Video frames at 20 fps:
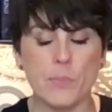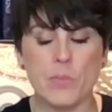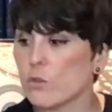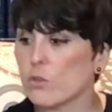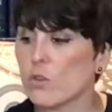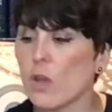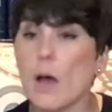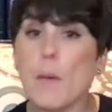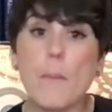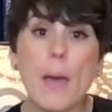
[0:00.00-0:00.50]

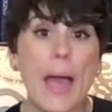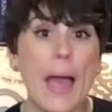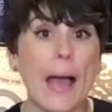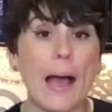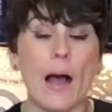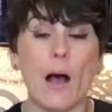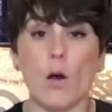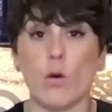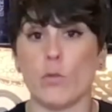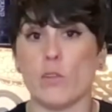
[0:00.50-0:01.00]

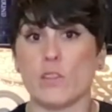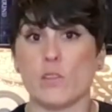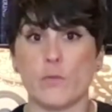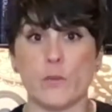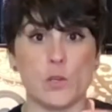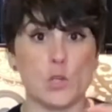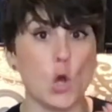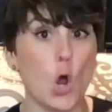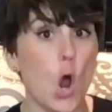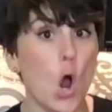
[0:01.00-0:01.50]
Somehow this
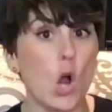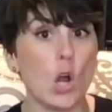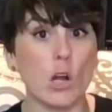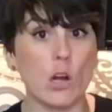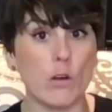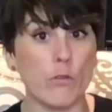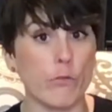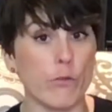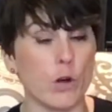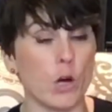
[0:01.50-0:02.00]

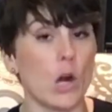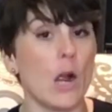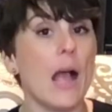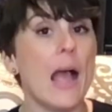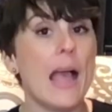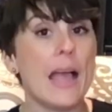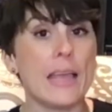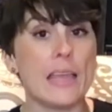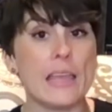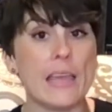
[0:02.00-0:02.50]
photographer
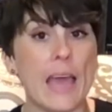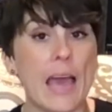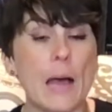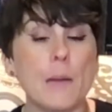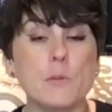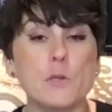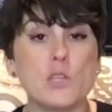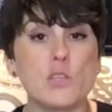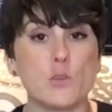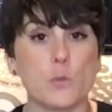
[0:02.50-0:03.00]

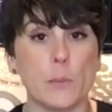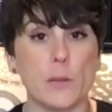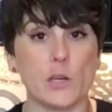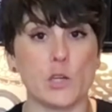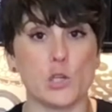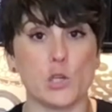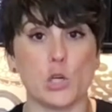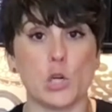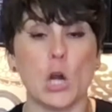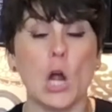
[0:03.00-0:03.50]
captures a
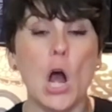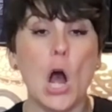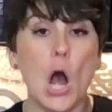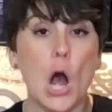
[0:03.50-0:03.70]
picture